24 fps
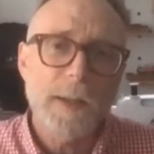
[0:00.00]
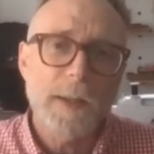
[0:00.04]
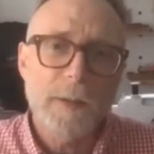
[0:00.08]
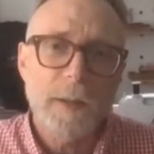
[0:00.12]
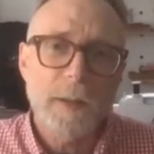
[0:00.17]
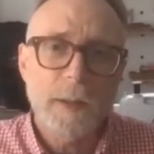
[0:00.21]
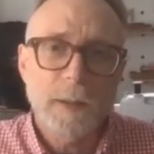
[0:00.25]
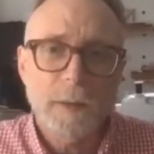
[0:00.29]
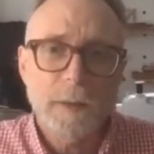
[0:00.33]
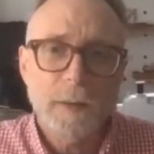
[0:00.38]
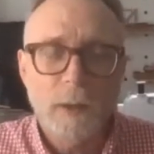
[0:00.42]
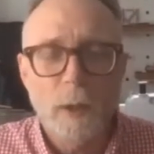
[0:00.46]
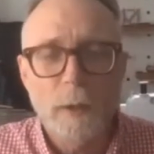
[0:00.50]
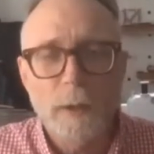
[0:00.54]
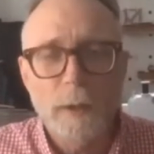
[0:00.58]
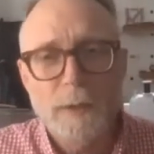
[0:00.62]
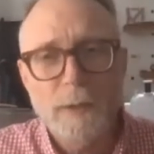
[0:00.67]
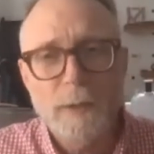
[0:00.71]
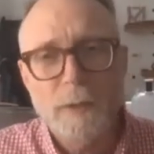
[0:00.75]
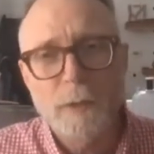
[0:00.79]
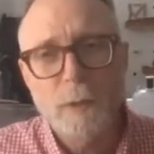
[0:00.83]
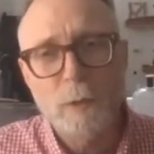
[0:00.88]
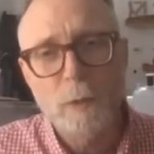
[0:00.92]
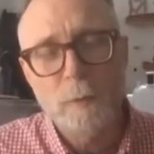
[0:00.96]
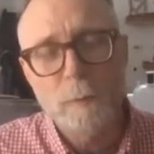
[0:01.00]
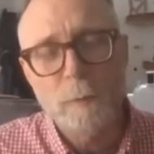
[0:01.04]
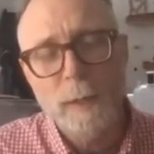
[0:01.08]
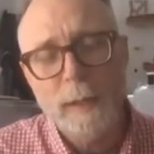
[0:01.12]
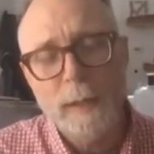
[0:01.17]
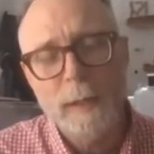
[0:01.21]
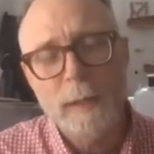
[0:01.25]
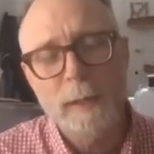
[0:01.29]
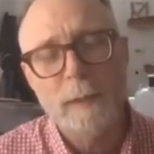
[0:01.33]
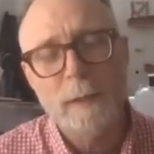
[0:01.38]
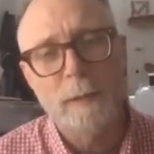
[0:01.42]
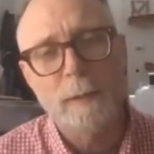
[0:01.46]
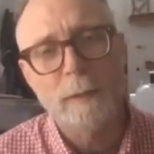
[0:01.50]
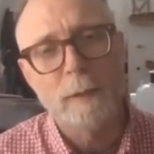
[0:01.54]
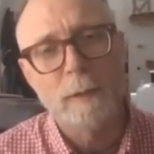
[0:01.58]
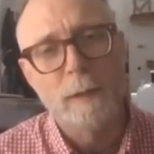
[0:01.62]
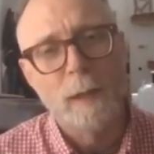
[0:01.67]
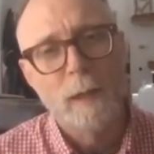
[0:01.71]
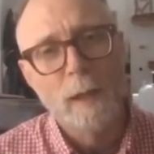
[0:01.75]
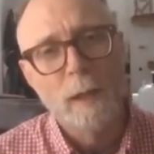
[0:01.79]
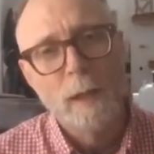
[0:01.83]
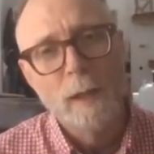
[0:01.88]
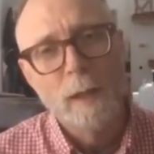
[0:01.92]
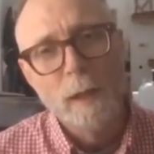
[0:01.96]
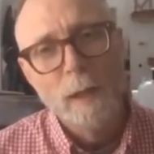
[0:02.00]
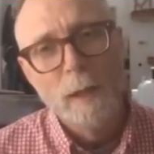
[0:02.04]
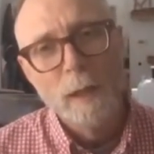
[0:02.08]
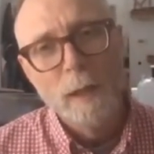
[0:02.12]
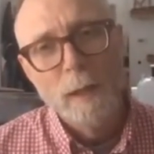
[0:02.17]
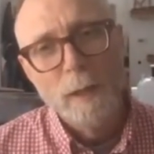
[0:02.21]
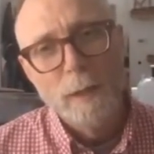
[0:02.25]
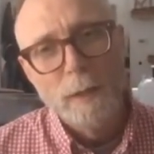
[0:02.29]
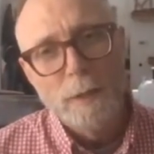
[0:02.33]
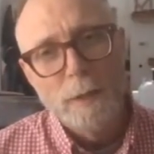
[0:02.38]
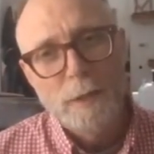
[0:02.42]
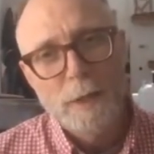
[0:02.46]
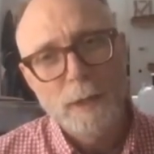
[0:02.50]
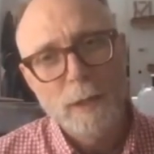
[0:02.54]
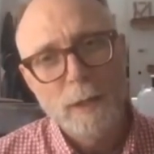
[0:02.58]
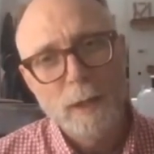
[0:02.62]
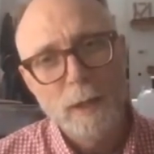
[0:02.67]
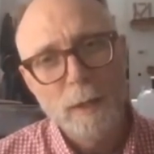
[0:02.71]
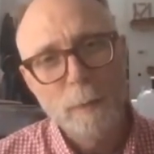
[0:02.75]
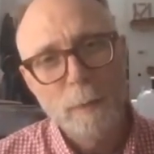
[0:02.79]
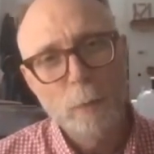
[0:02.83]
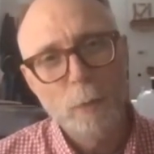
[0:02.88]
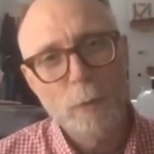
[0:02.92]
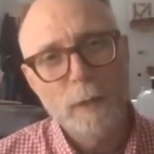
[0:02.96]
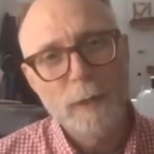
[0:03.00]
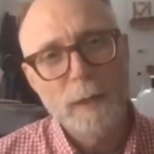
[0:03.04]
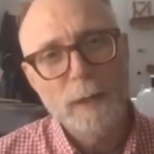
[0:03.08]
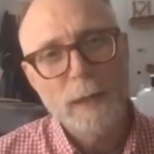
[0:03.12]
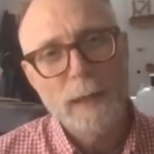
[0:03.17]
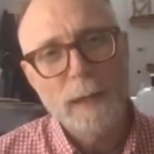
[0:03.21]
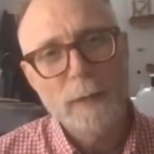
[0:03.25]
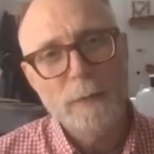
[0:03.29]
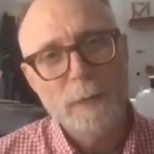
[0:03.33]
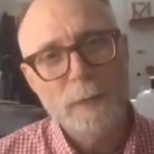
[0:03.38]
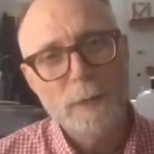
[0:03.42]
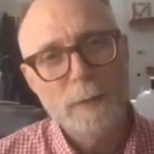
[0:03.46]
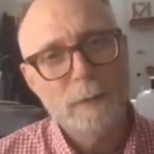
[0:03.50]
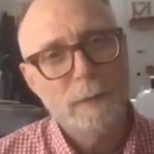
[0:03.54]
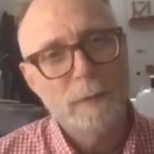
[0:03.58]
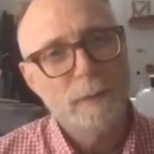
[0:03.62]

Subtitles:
He's such a good man." And she kind of pointed out that